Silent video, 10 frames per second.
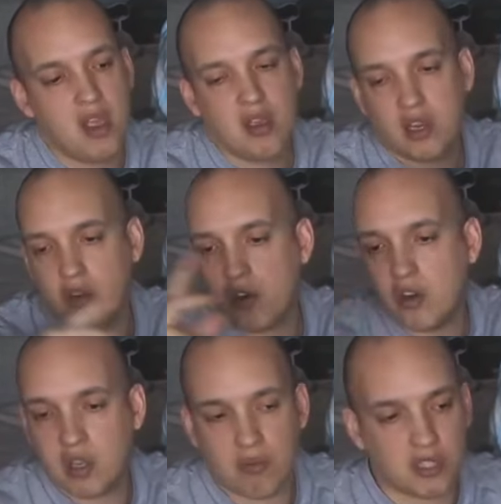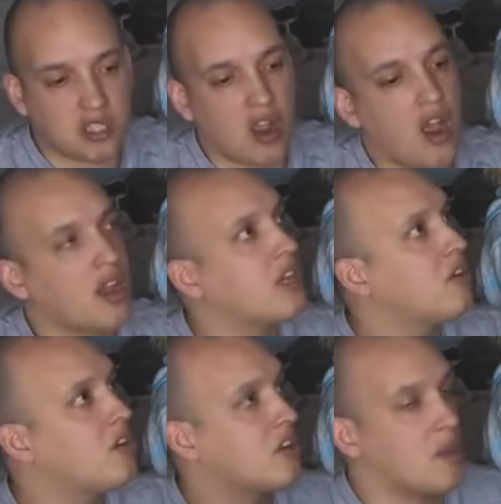You heard them stock, you
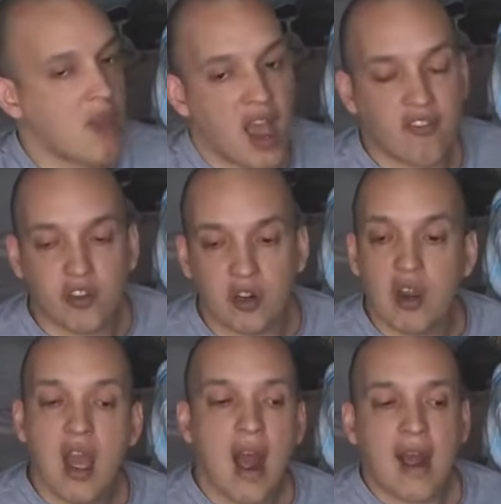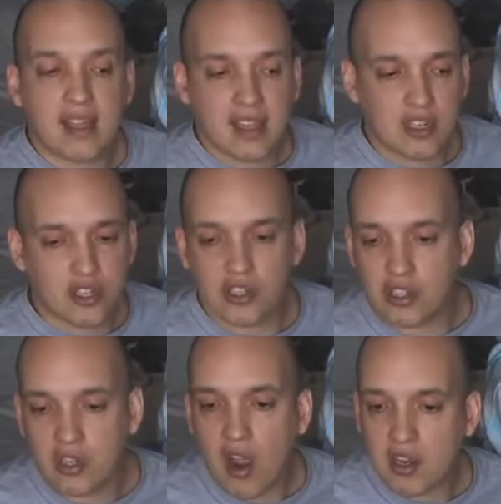heard them after. I think just
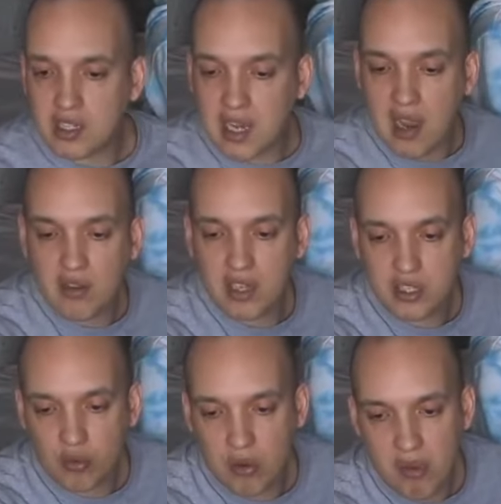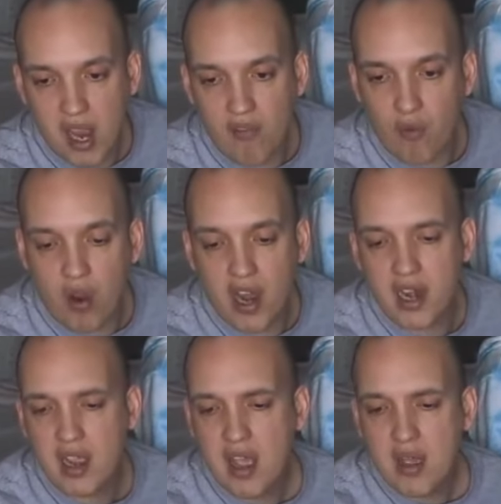stock sound, this one may have
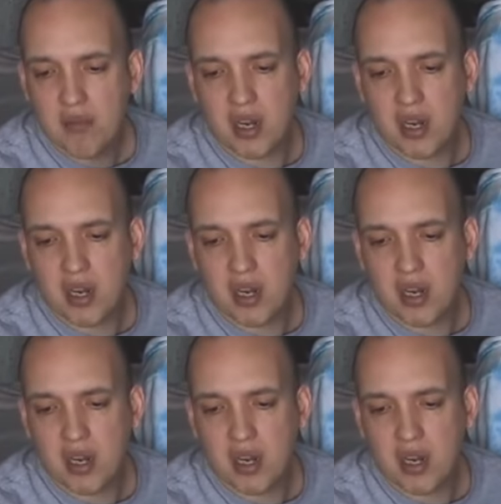won, but